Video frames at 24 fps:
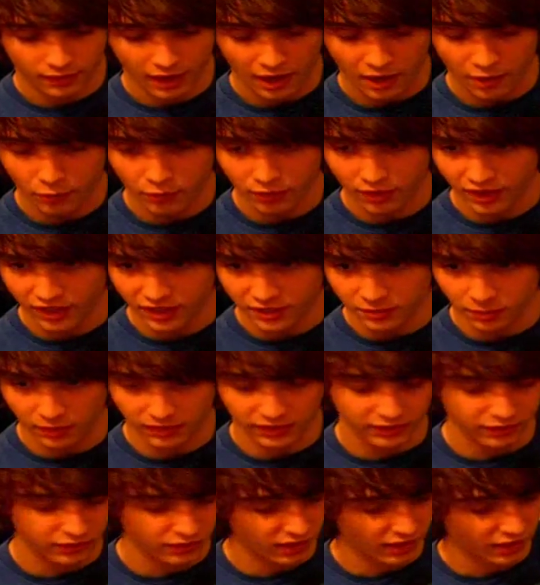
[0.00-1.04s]
how would I
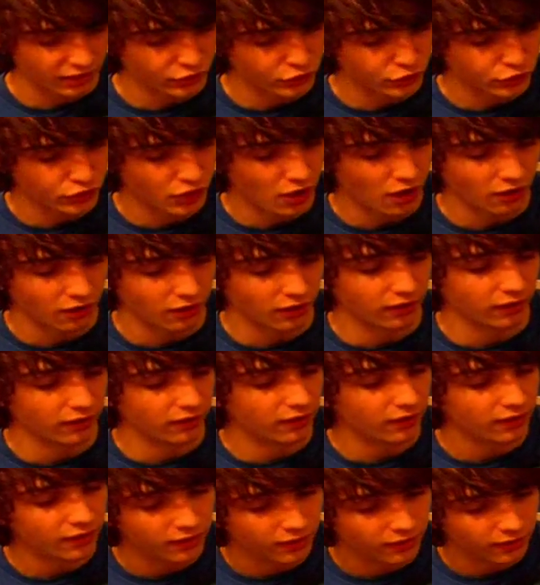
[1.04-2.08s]
explain this? Like a shotgun,
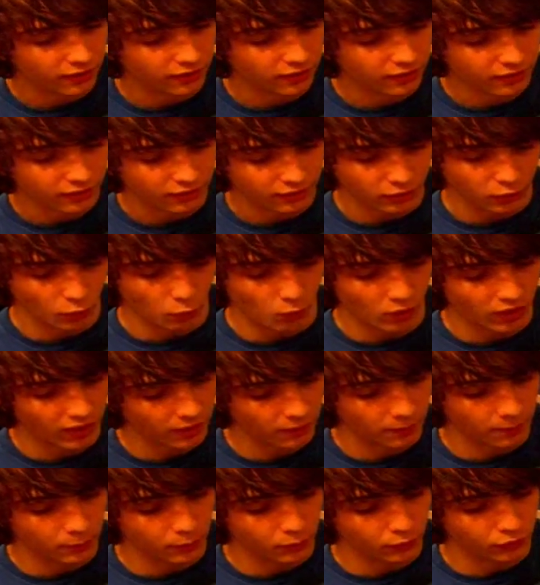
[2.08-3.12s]
the way
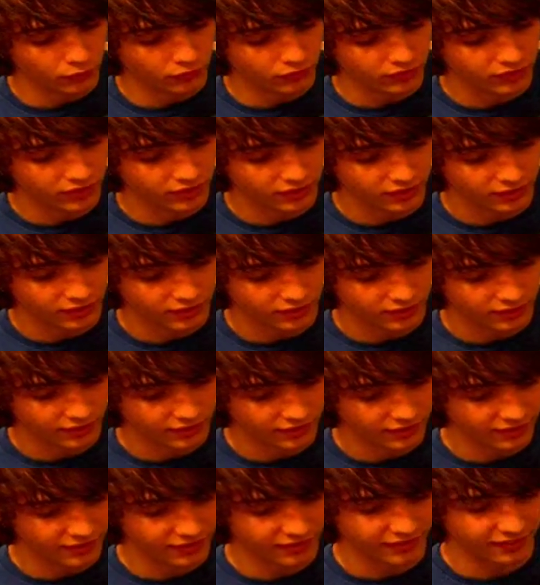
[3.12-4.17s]
it moves.
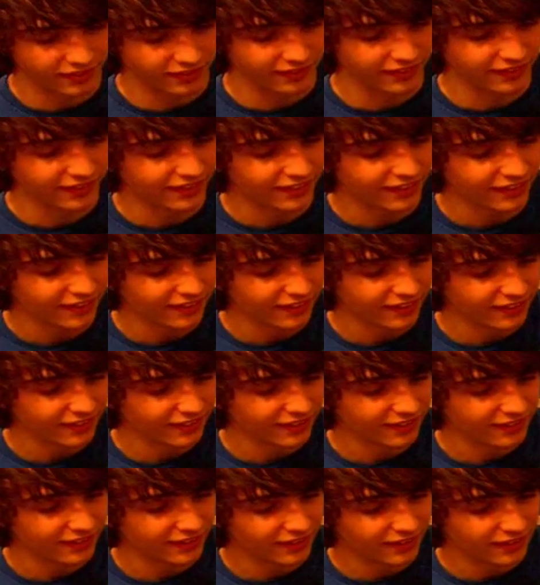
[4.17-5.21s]
A
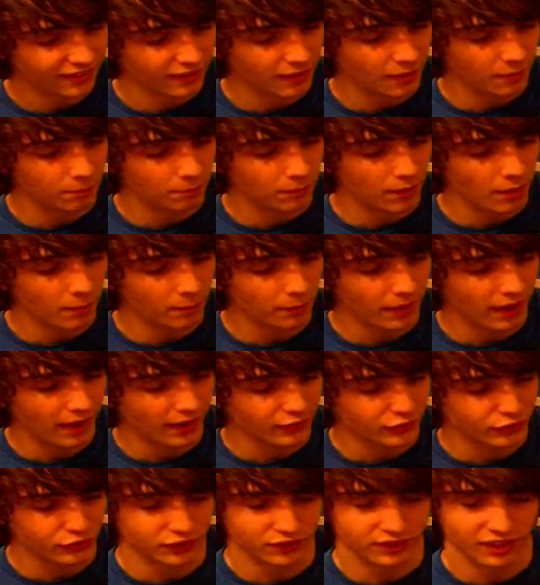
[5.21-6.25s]
pump
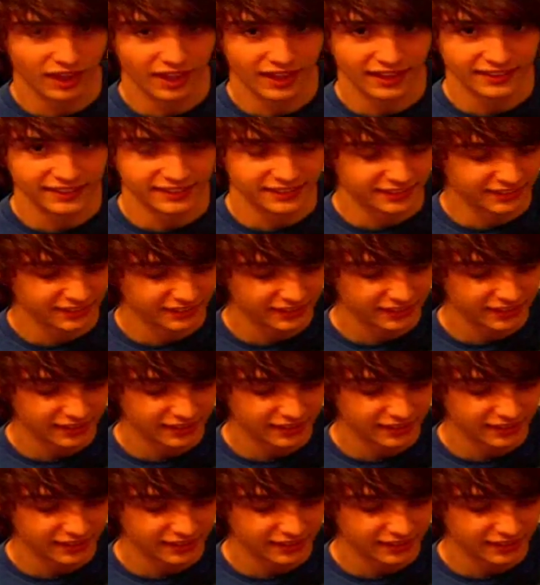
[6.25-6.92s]
action lens.